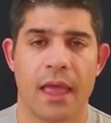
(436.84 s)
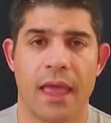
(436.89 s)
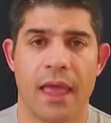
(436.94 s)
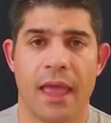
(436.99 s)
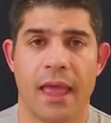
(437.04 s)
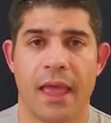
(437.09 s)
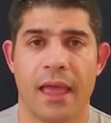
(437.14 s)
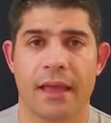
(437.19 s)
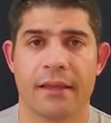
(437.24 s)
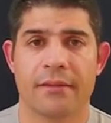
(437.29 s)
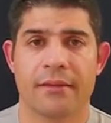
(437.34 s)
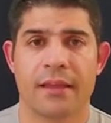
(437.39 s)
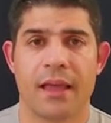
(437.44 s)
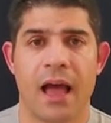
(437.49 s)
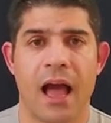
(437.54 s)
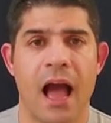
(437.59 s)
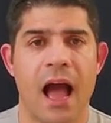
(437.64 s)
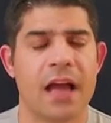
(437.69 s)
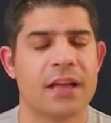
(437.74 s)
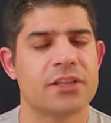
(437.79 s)
and
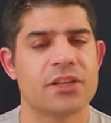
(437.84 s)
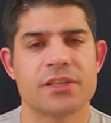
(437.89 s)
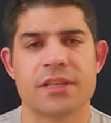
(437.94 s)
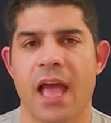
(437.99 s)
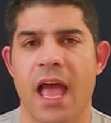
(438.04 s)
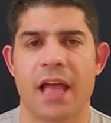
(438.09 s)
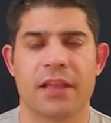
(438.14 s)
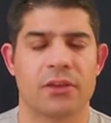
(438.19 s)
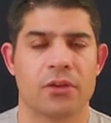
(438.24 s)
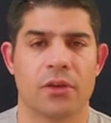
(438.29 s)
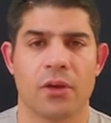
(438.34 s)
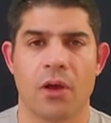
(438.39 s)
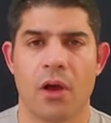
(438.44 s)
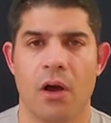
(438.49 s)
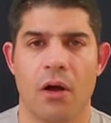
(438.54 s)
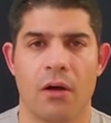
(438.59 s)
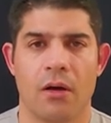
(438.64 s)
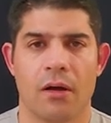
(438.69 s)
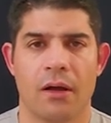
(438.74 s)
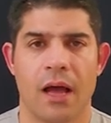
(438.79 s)
I just had to
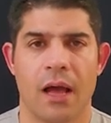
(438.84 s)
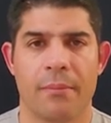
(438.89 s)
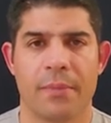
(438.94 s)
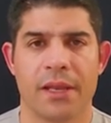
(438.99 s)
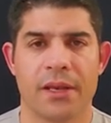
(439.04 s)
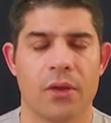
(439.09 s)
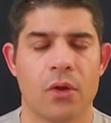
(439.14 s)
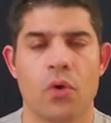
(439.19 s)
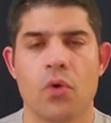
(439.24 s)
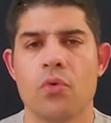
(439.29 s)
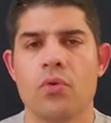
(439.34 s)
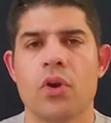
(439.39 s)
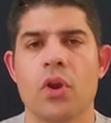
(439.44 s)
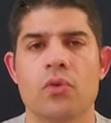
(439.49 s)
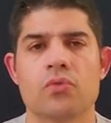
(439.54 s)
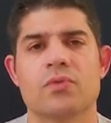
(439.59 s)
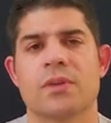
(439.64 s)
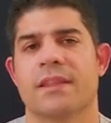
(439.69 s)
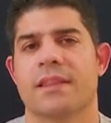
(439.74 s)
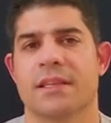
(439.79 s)
call. I mean, who
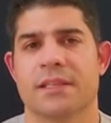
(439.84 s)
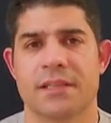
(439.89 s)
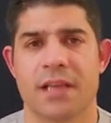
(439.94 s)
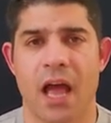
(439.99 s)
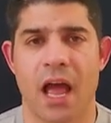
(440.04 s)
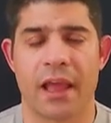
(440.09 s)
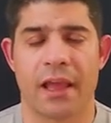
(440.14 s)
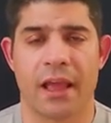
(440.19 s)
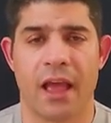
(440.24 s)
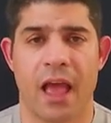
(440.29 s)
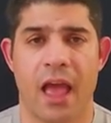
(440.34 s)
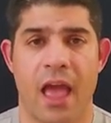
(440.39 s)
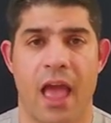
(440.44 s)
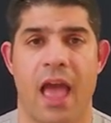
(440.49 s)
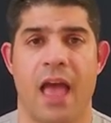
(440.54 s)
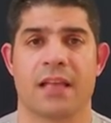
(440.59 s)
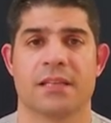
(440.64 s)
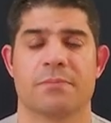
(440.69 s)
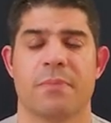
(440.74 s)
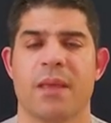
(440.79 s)
knows what this guy
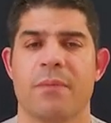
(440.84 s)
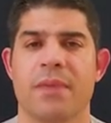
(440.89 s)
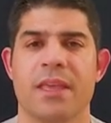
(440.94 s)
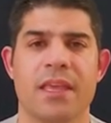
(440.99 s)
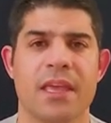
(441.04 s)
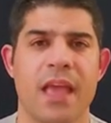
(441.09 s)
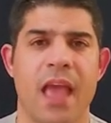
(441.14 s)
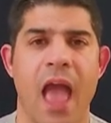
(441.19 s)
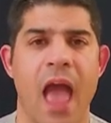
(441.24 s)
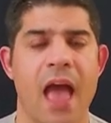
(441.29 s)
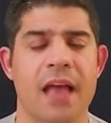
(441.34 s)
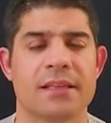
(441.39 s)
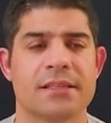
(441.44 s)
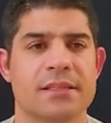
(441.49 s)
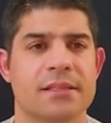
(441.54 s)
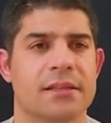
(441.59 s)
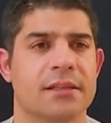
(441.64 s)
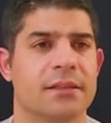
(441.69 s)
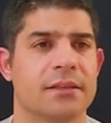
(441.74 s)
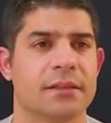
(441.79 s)
has? Maybe he
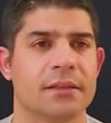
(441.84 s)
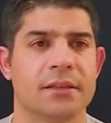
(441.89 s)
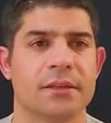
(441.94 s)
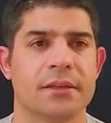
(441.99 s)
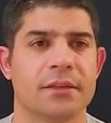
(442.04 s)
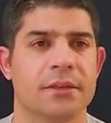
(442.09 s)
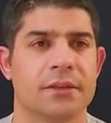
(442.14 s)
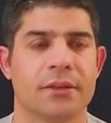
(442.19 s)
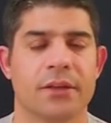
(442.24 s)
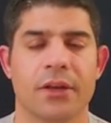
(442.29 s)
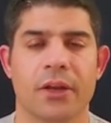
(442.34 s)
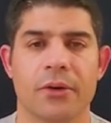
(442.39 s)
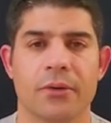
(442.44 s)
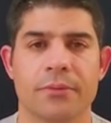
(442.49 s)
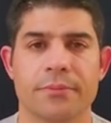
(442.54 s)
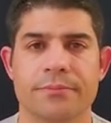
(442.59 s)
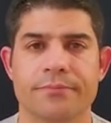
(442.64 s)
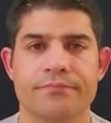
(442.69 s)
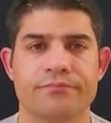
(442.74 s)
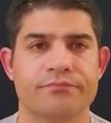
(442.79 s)
has a, you
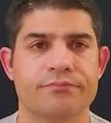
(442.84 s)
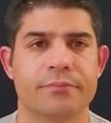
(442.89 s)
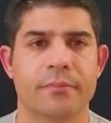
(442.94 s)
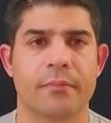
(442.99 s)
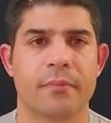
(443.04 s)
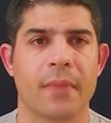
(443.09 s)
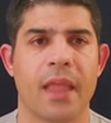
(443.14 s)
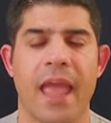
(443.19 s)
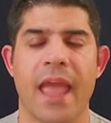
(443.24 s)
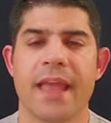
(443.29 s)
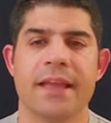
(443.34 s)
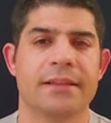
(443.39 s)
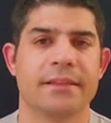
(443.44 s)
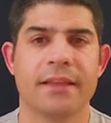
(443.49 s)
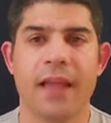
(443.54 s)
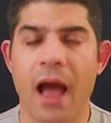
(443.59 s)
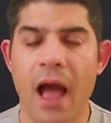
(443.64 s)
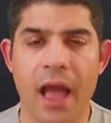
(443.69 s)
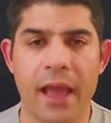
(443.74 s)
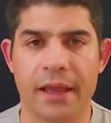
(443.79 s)
know,
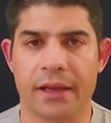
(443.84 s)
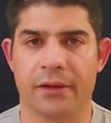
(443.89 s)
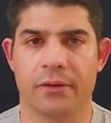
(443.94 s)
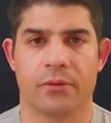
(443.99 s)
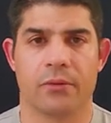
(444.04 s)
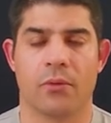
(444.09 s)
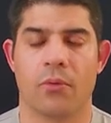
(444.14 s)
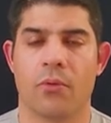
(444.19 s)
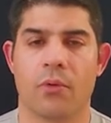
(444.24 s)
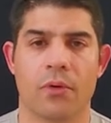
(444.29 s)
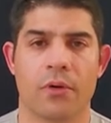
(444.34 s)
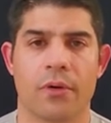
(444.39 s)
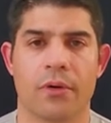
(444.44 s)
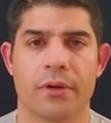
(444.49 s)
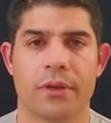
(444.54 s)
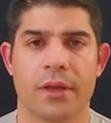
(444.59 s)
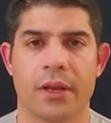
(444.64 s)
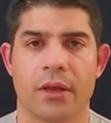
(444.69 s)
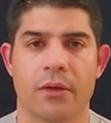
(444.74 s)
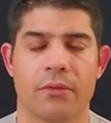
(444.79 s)
8-9
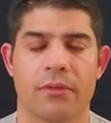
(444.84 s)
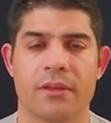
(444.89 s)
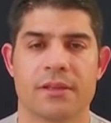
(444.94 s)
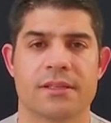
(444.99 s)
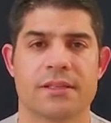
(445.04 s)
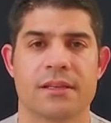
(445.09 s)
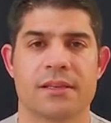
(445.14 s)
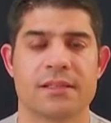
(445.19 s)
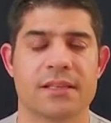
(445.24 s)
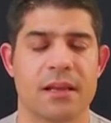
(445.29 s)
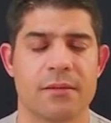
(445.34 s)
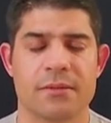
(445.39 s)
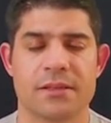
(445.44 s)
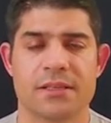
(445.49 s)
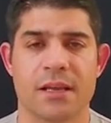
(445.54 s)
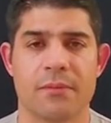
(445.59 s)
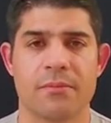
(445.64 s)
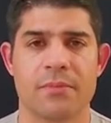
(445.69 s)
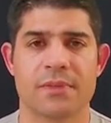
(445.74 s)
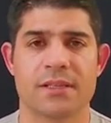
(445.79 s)
or, you know, this
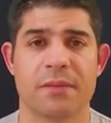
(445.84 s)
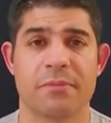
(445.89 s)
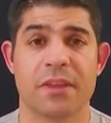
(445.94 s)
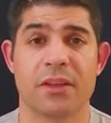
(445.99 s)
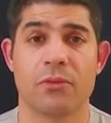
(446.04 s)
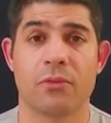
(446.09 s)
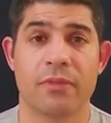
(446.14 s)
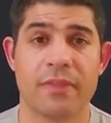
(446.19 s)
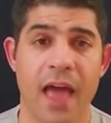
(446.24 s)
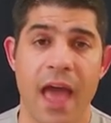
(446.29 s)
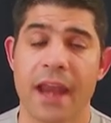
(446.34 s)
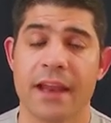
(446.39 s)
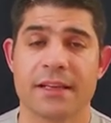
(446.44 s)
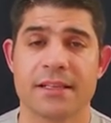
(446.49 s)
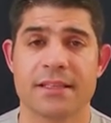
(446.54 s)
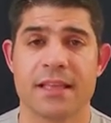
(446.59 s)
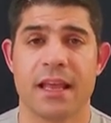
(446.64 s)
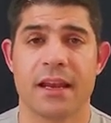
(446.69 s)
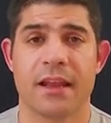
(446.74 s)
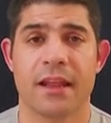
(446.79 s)
something to that
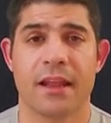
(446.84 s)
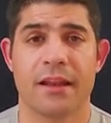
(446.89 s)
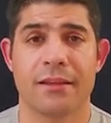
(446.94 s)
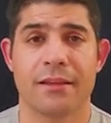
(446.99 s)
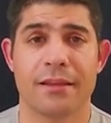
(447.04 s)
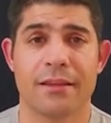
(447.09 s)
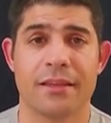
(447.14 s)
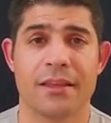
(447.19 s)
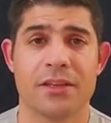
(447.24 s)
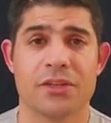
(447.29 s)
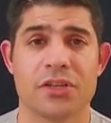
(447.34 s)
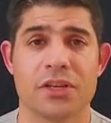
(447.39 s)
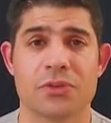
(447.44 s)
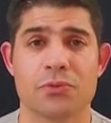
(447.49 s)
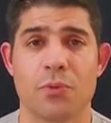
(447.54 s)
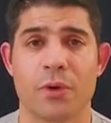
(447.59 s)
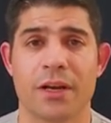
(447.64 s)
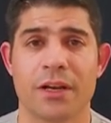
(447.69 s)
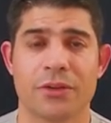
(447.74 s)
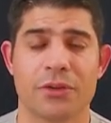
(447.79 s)
extent, and he
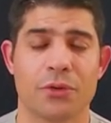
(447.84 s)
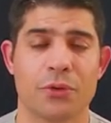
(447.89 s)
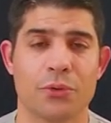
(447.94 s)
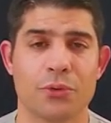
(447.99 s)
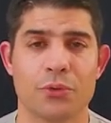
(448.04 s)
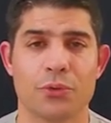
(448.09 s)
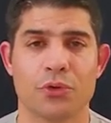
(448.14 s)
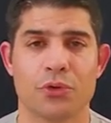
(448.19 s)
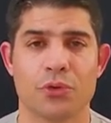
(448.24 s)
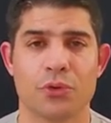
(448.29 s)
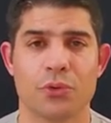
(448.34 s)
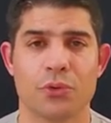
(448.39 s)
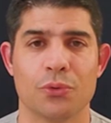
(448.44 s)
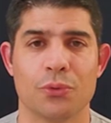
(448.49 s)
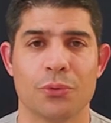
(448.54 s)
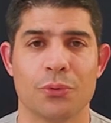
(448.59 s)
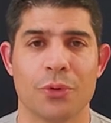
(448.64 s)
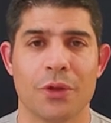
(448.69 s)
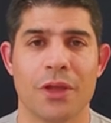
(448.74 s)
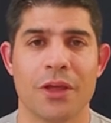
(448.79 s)
just wanted to
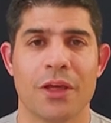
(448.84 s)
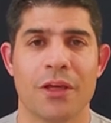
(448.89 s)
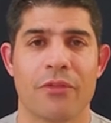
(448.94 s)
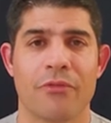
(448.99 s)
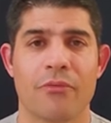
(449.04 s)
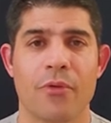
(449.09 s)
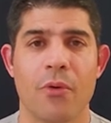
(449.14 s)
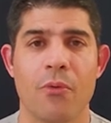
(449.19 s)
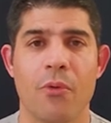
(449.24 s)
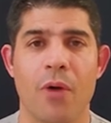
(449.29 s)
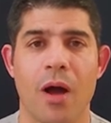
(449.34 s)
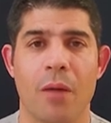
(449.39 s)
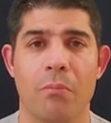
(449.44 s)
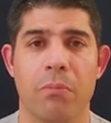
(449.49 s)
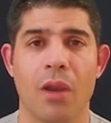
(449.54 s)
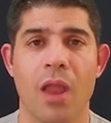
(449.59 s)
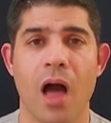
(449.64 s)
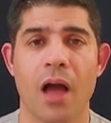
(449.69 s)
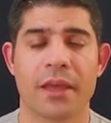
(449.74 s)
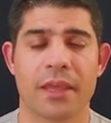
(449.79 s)
throw a
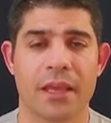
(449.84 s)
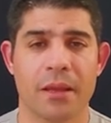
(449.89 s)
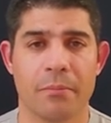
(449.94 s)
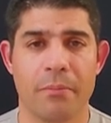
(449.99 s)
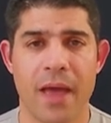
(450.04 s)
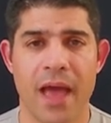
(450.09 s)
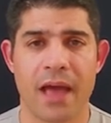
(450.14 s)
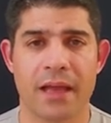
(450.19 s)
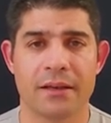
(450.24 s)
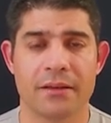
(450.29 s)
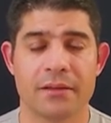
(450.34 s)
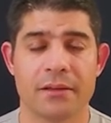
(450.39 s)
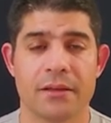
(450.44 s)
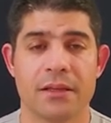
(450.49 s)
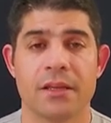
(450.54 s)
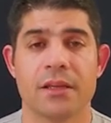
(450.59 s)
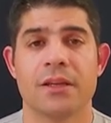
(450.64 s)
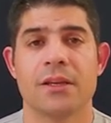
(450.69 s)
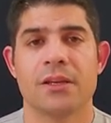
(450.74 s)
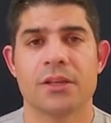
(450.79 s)
blocking bet.
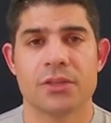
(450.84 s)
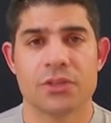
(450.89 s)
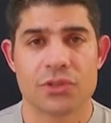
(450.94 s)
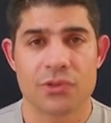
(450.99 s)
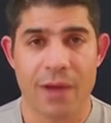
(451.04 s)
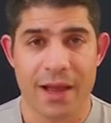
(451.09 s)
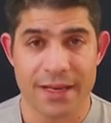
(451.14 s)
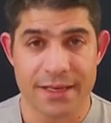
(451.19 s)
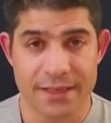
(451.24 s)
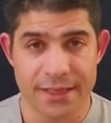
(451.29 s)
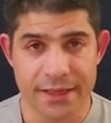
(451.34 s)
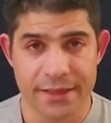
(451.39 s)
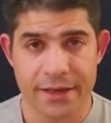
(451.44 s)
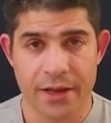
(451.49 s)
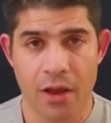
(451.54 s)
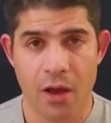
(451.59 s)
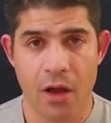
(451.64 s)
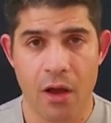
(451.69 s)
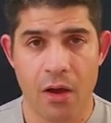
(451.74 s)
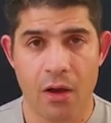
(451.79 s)
So I did
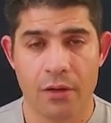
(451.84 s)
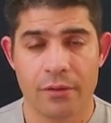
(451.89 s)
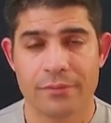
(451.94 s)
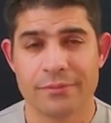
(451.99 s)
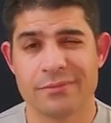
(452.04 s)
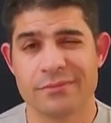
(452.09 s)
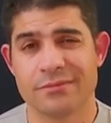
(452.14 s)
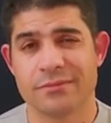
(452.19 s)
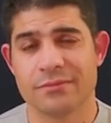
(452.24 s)
call,